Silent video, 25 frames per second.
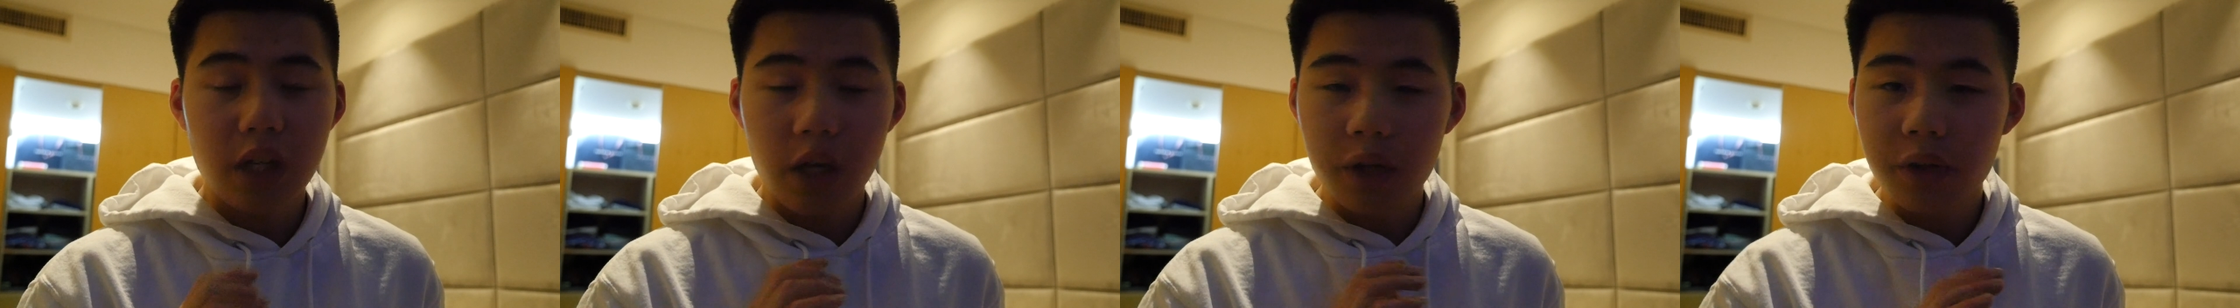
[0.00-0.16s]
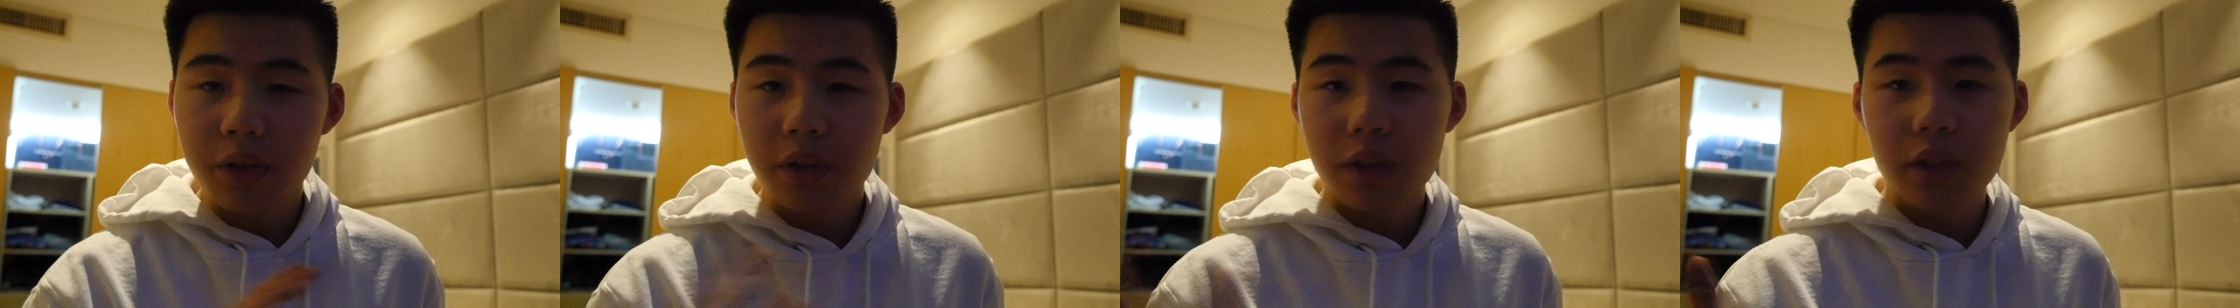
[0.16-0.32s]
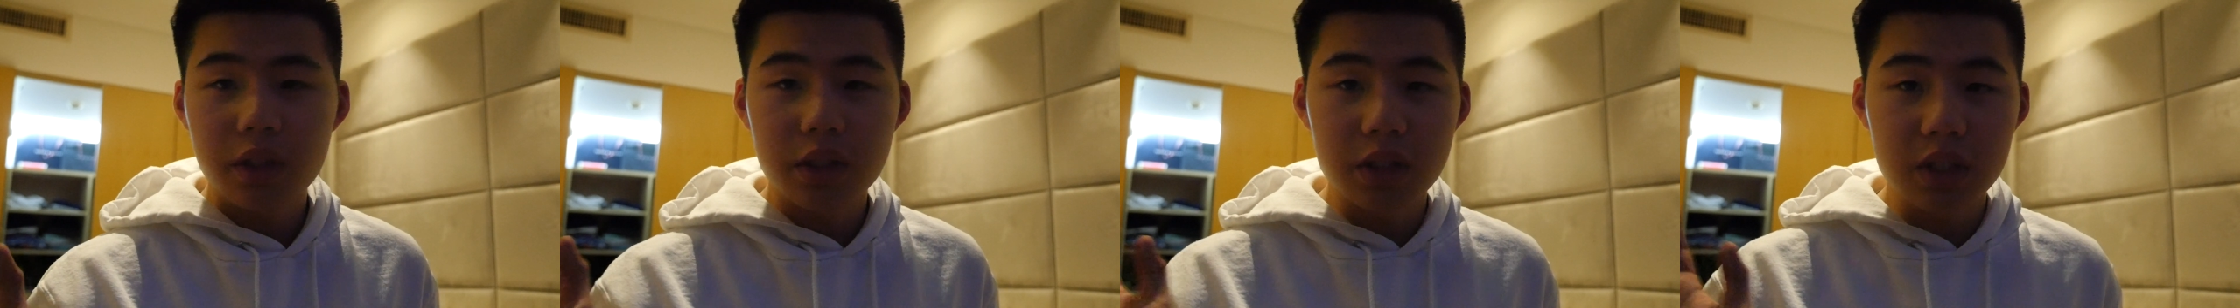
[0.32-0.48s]

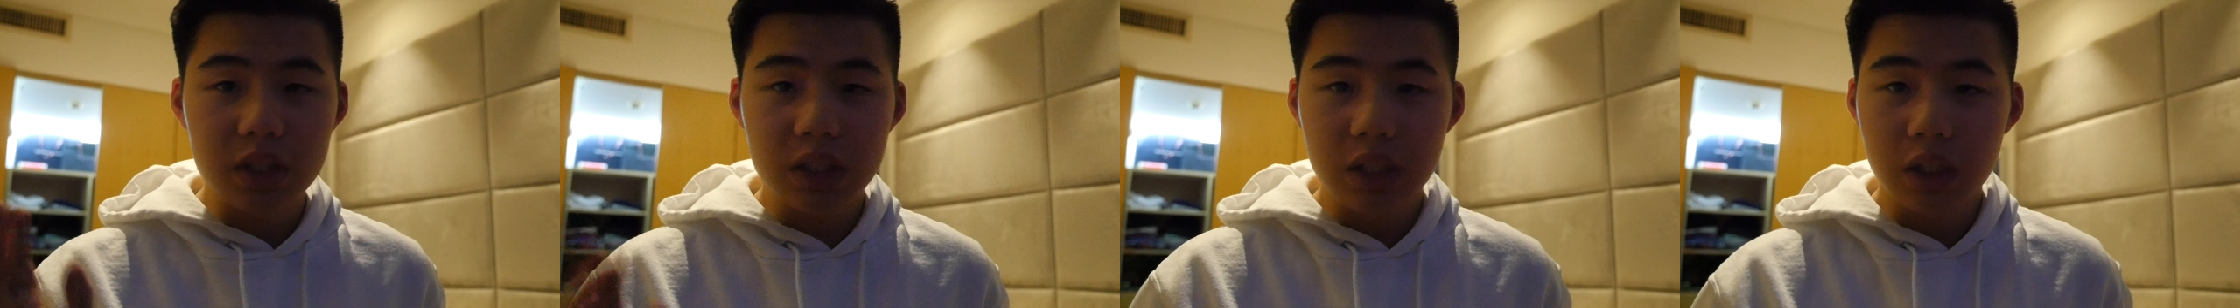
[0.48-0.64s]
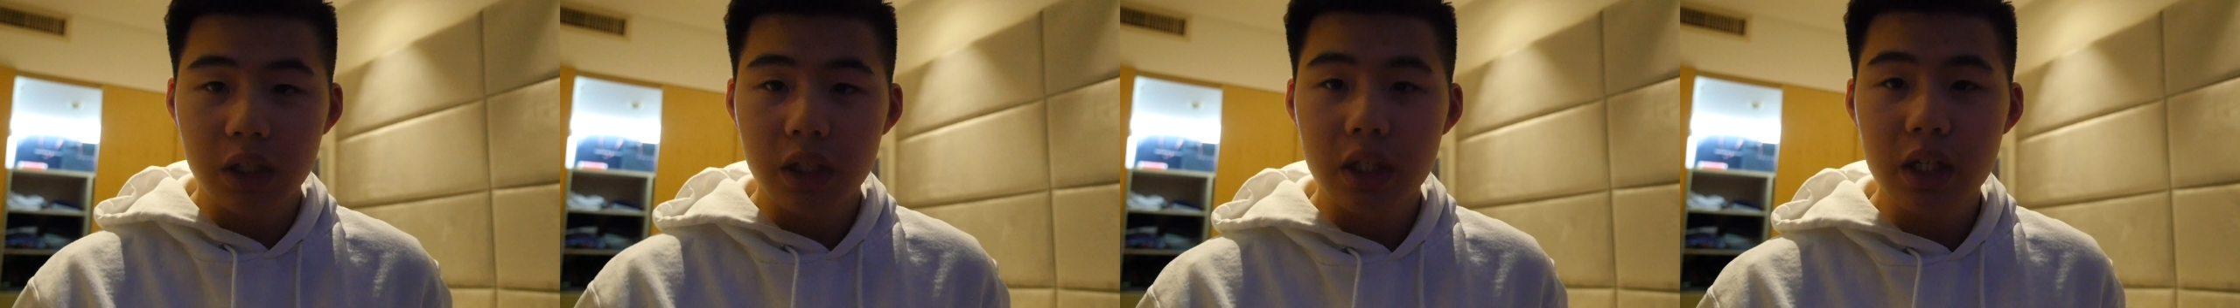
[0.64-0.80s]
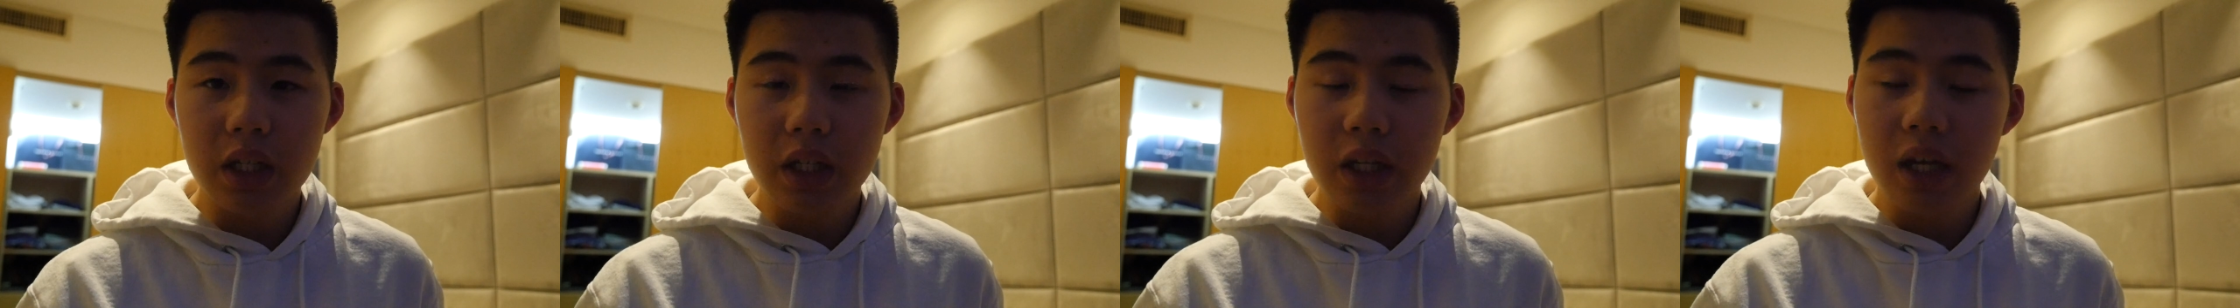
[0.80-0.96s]
other than
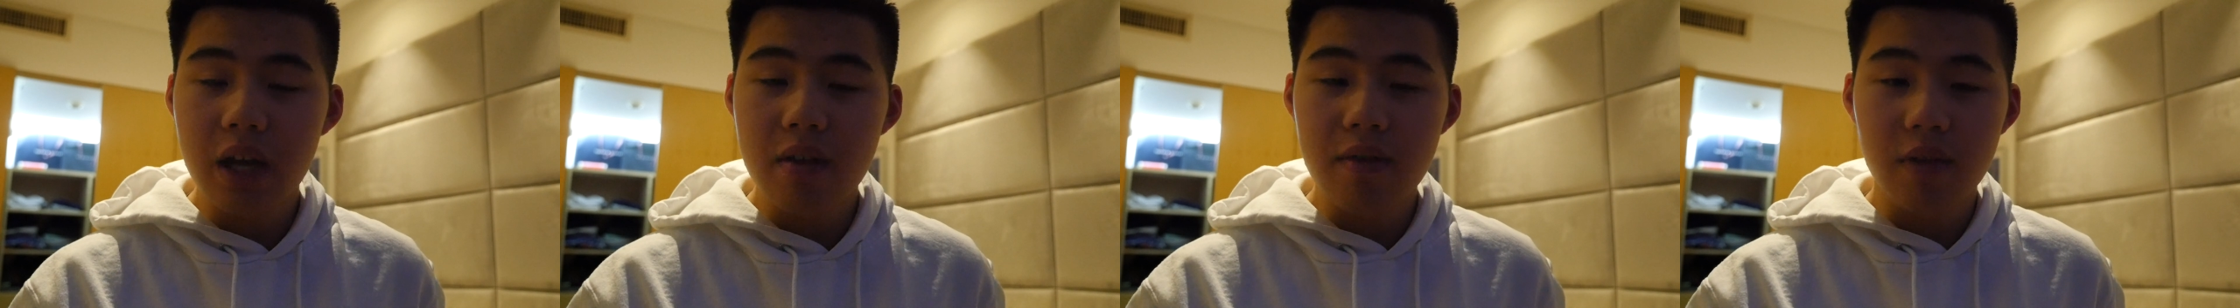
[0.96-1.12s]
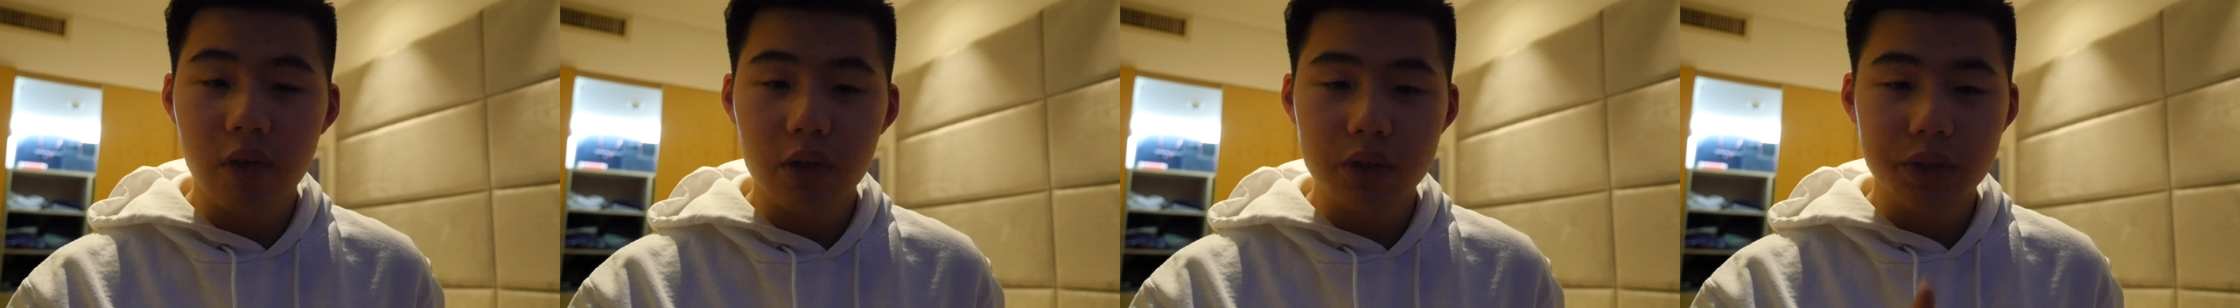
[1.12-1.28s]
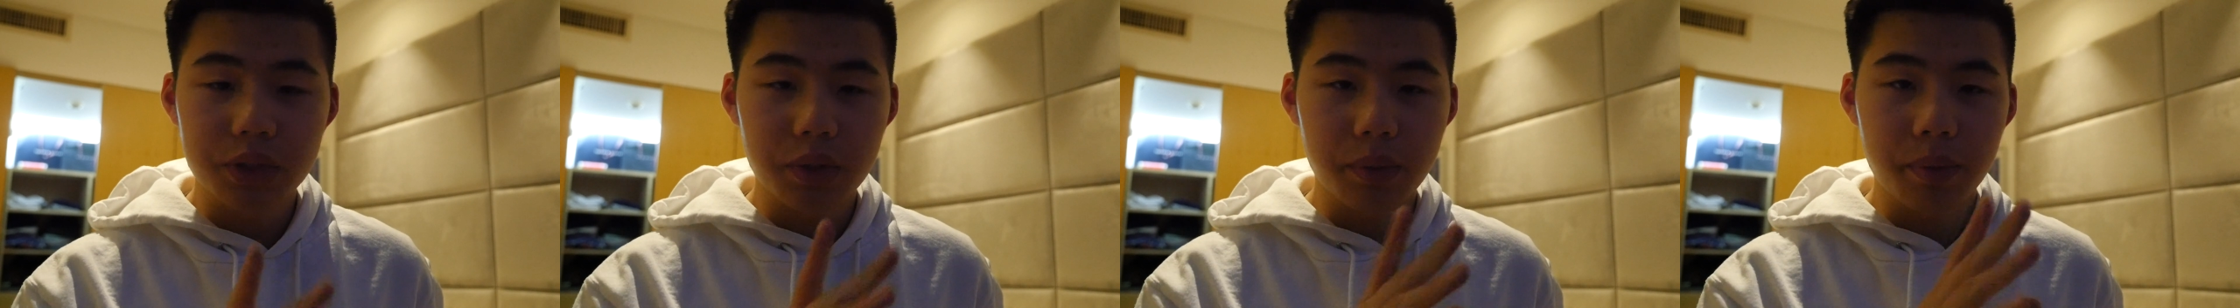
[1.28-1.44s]
studying, I've
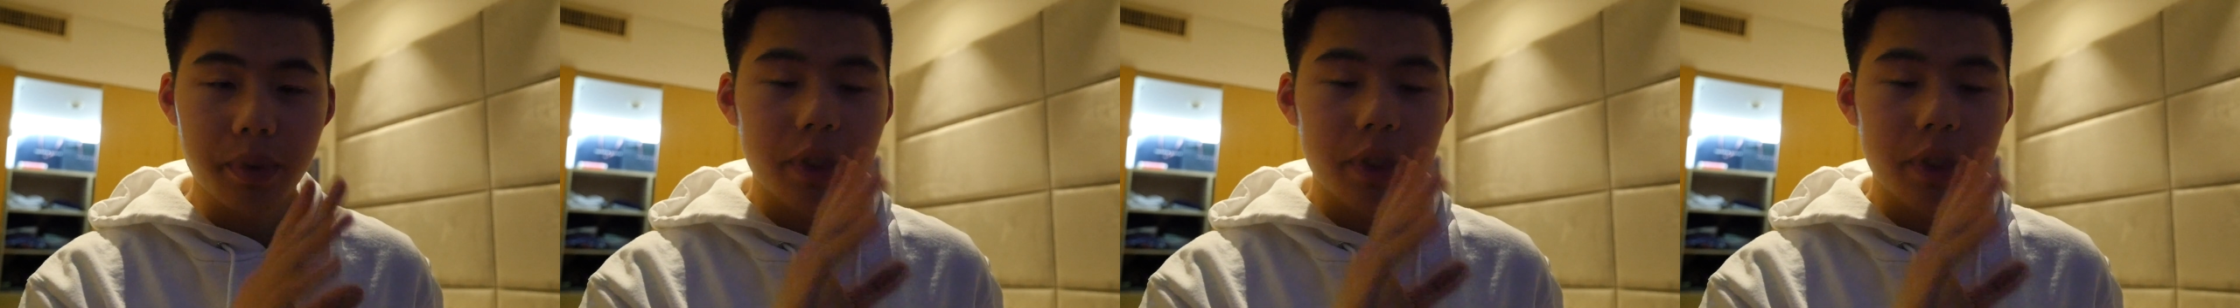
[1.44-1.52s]
also